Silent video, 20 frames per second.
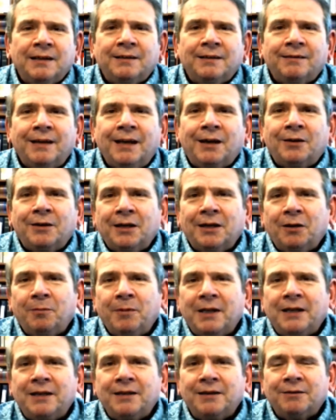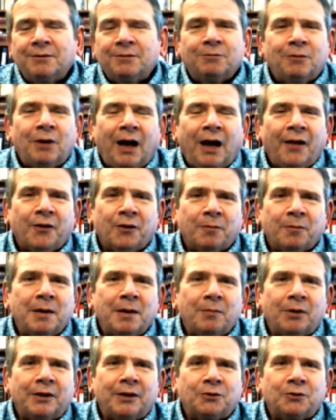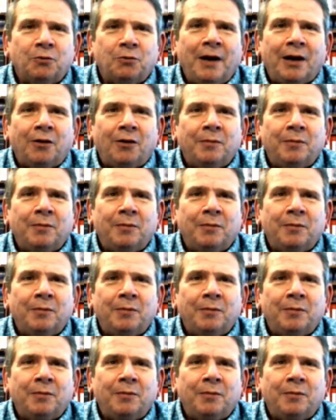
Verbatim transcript: Now, it'll be other people as well,